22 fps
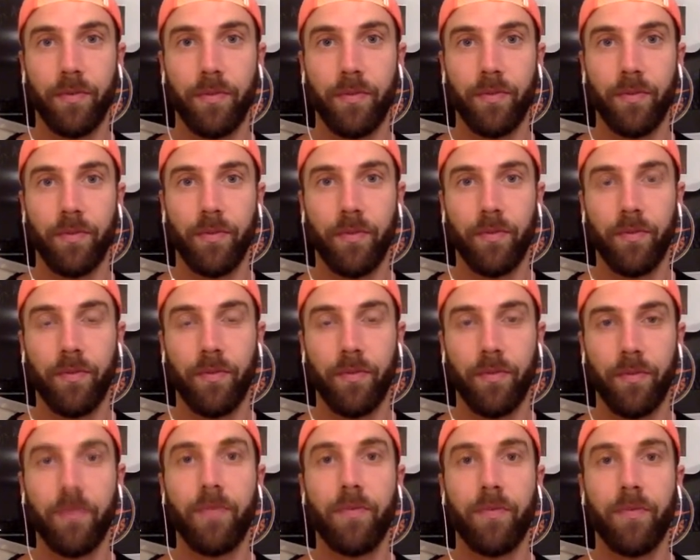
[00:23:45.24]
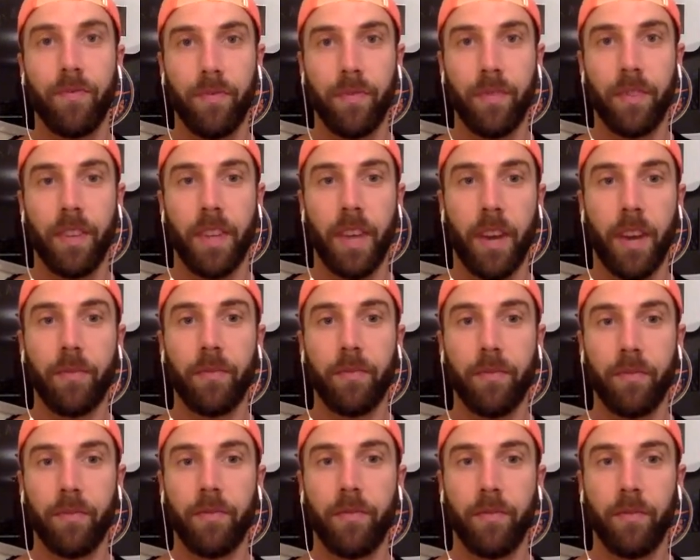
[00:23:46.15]

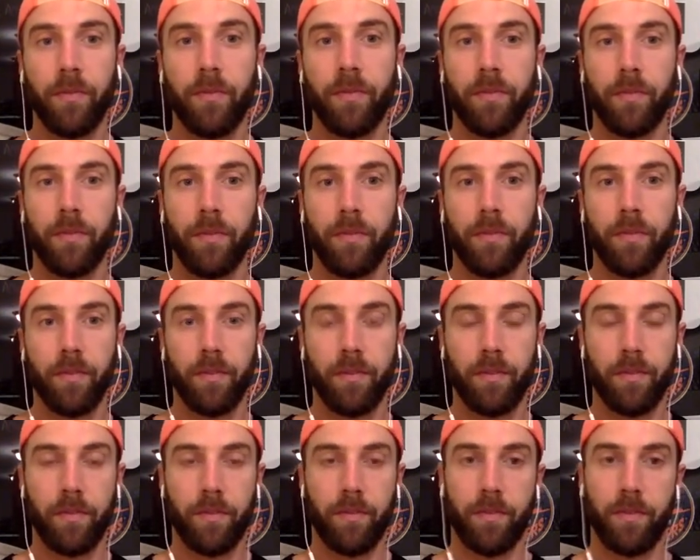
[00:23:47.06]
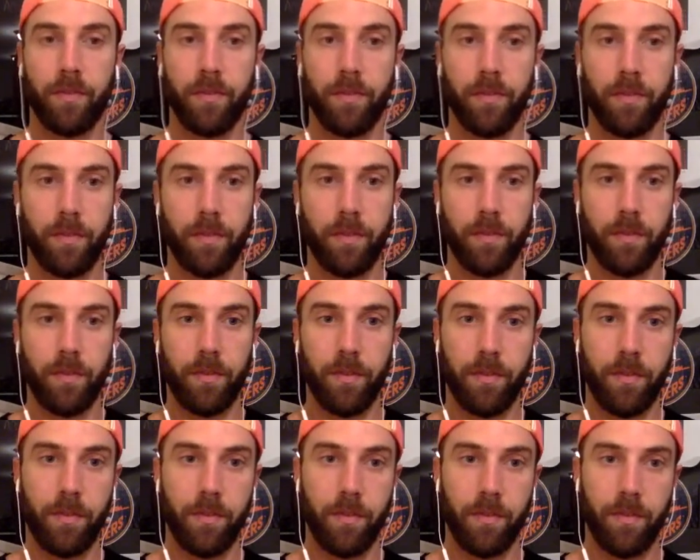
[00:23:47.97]

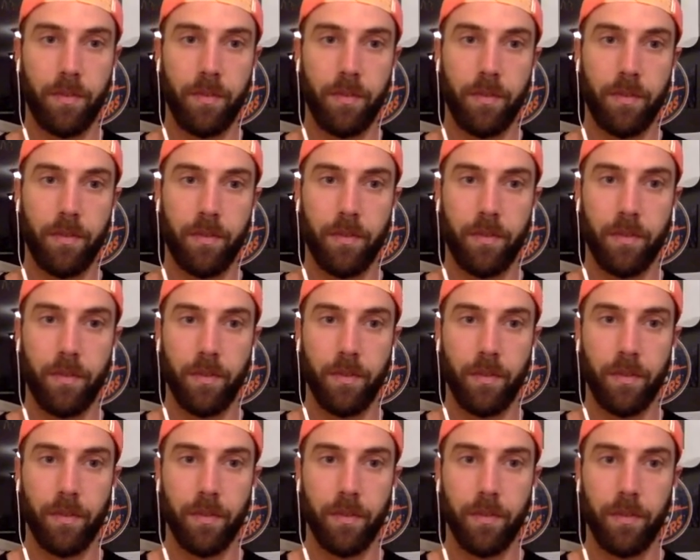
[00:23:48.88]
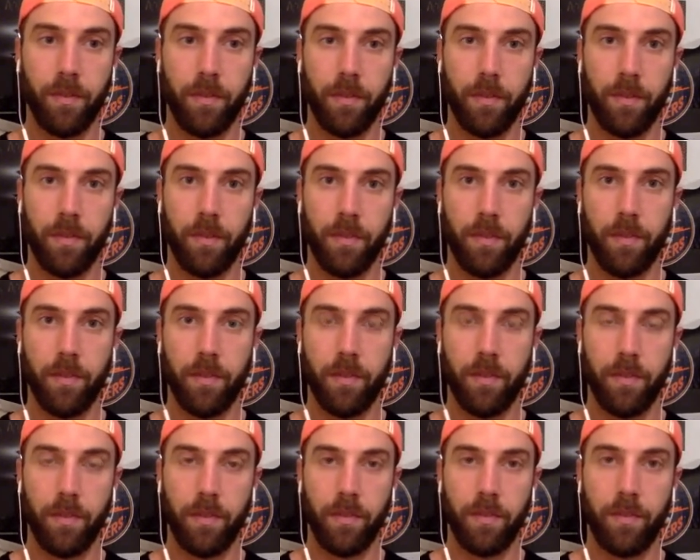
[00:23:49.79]

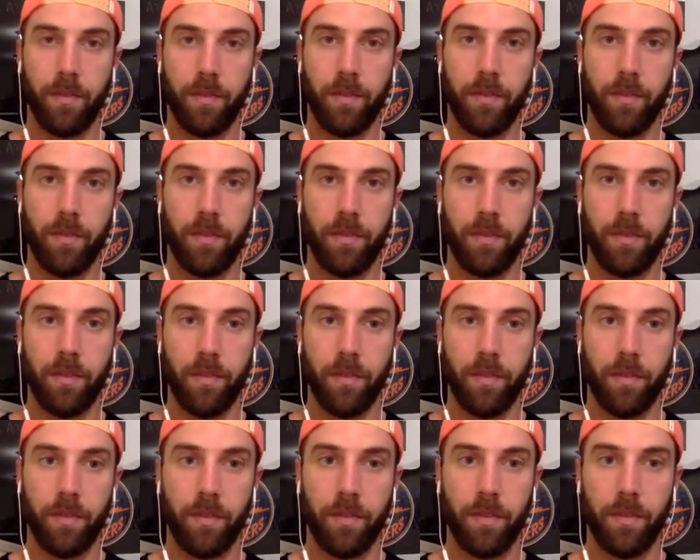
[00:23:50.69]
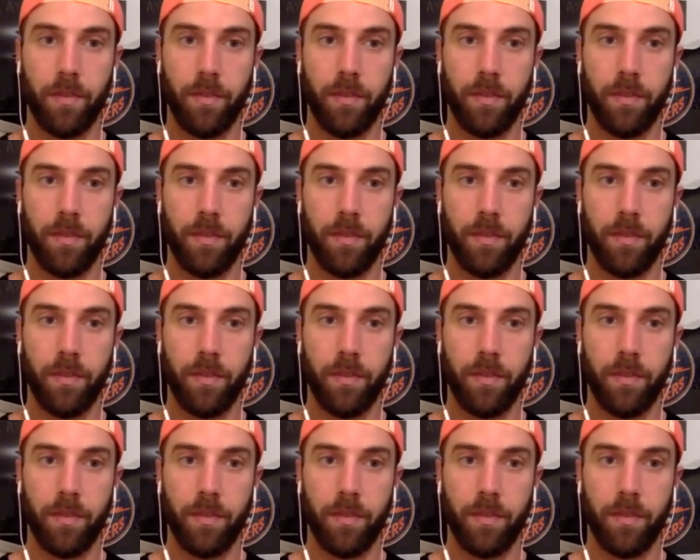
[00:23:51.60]
The person shown says nothing.